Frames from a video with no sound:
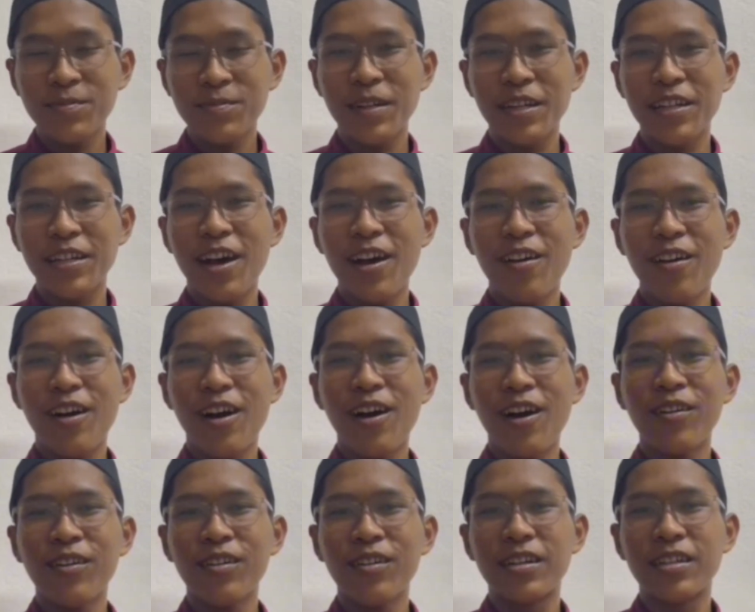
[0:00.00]
down
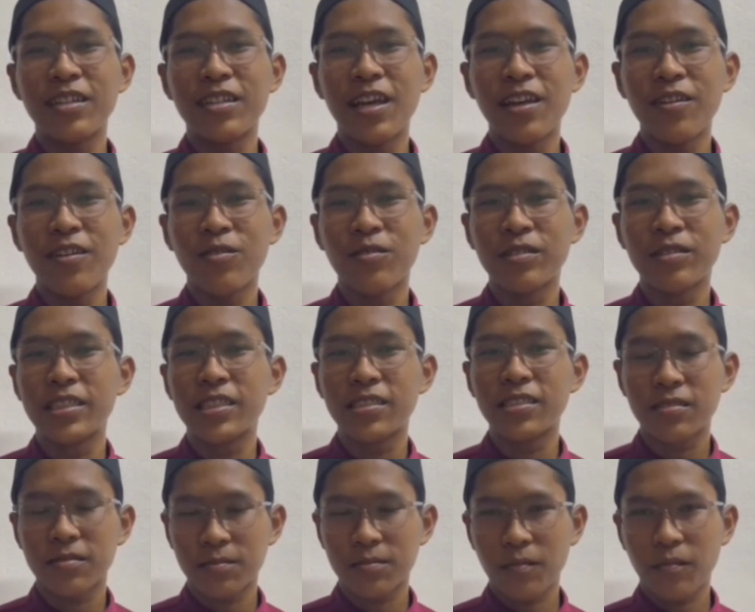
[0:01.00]
how a diode works.
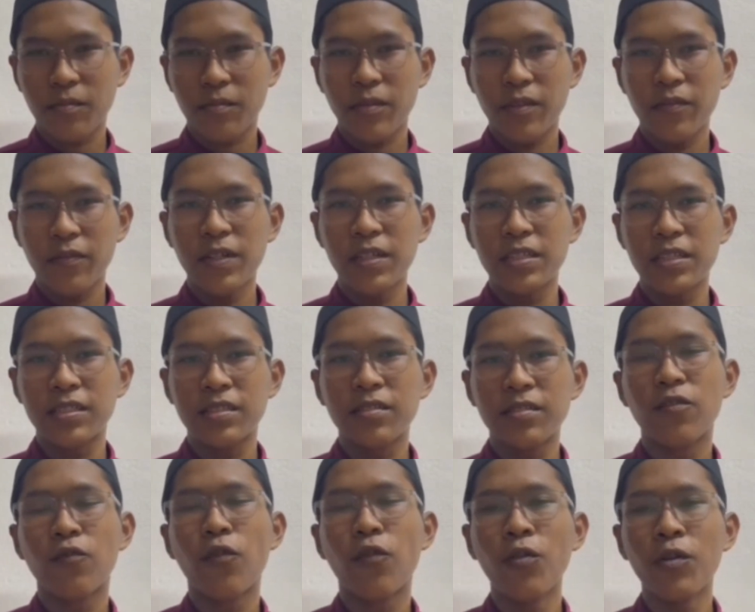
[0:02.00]
First,
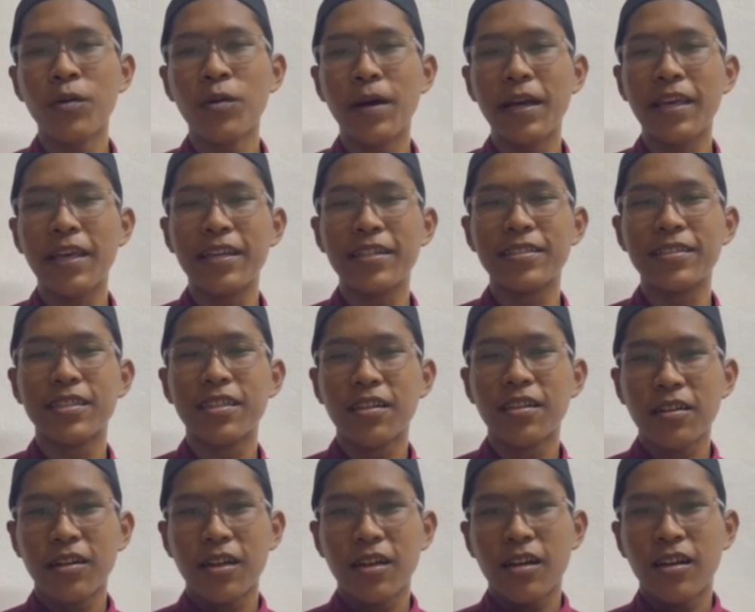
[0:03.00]
forward bias.
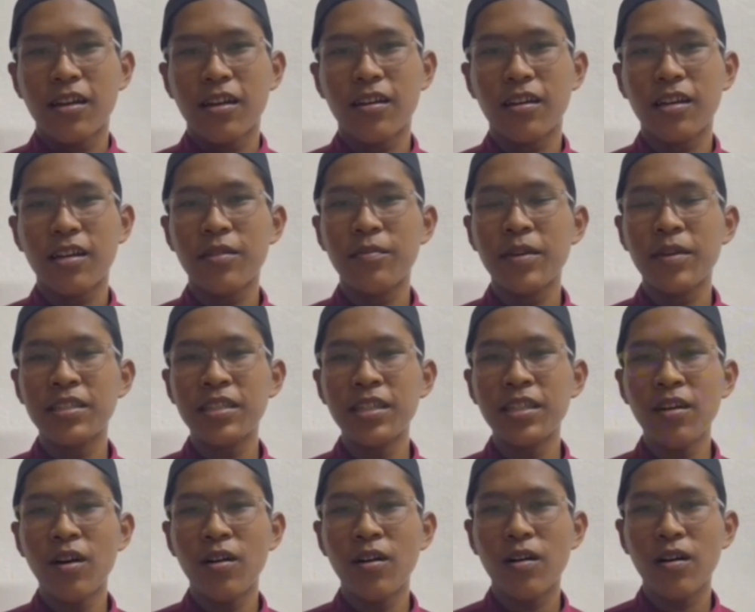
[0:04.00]

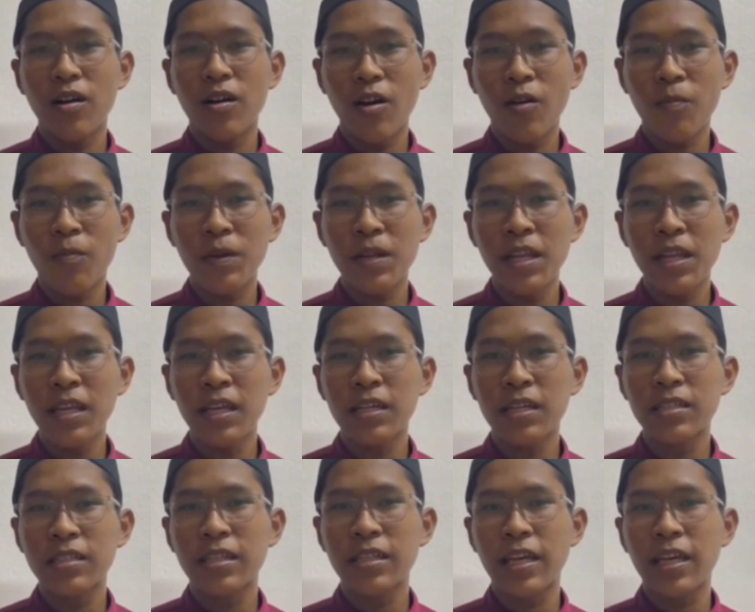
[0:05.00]
Imagine opening
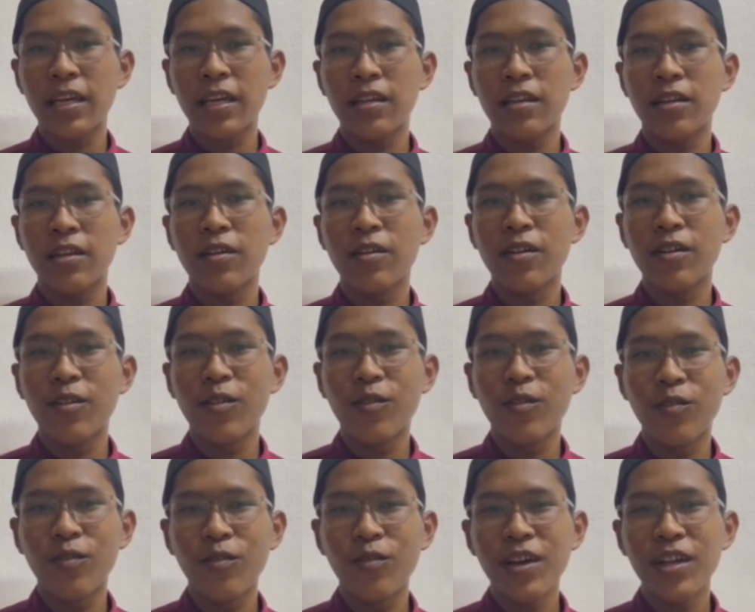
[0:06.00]
a gate
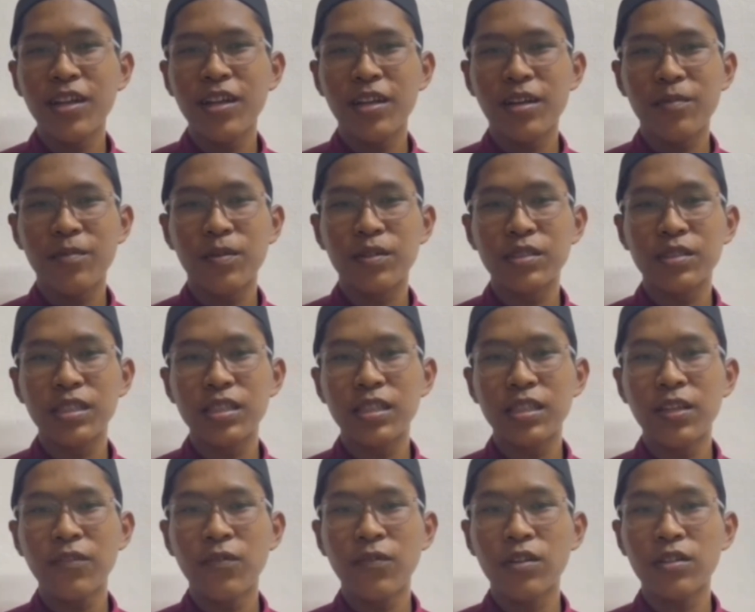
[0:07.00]
when the
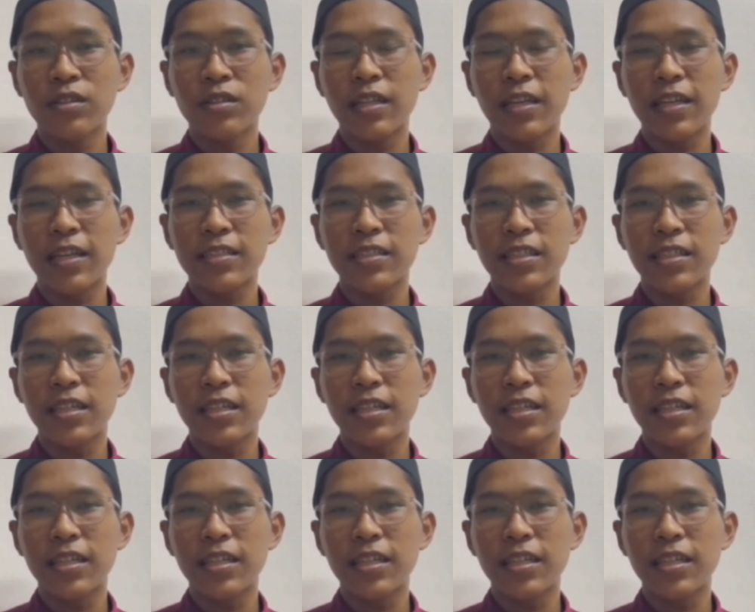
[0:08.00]
positive voltage